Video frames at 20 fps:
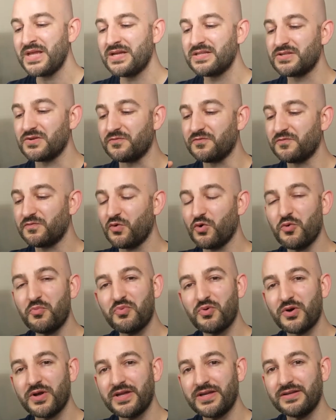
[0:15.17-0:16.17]
It's a full
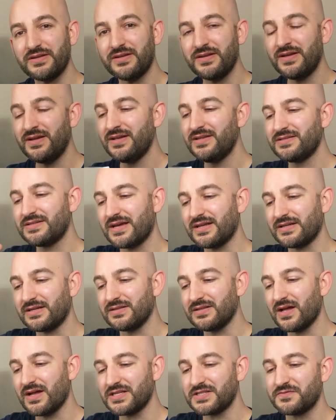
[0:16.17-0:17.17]
print. It's got a
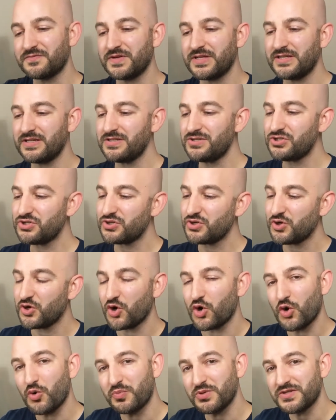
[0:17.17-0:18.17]
gloss finish,
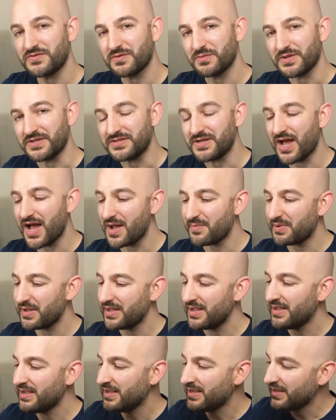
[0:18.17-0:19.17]
opens from the top,
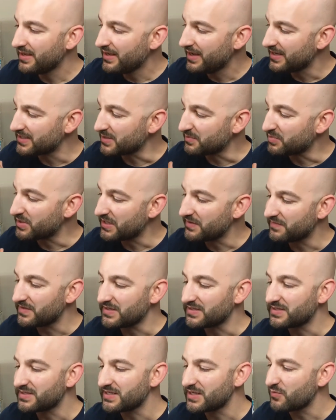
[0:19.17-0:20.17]
has a
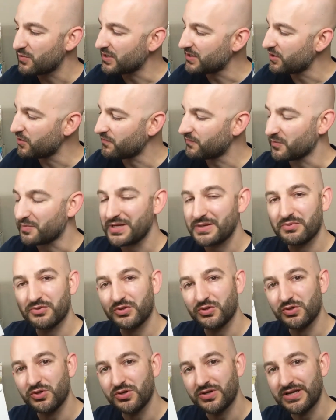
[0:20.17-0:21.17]
PVC window for people
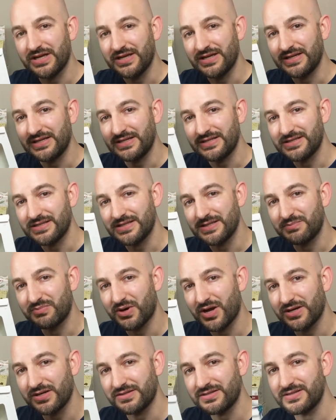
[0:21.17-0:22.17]
to look in and see the
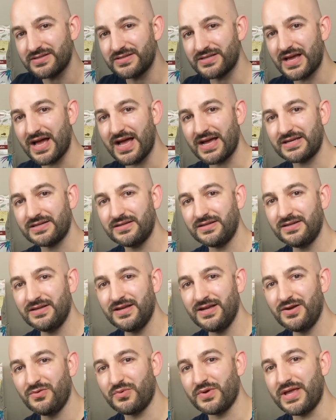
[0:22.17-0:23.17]
product inside.
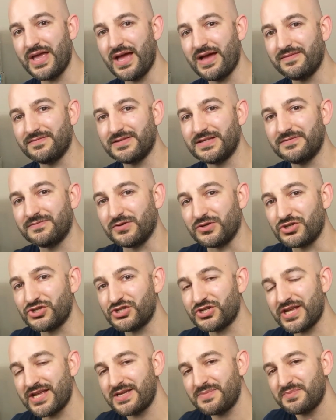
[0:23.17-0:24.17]
We have different
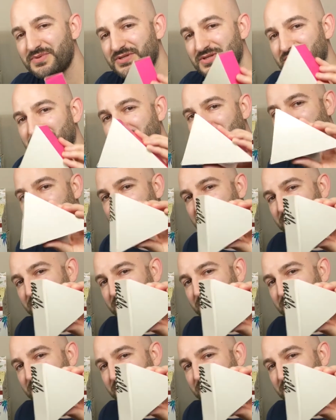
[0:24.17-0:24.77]
shapes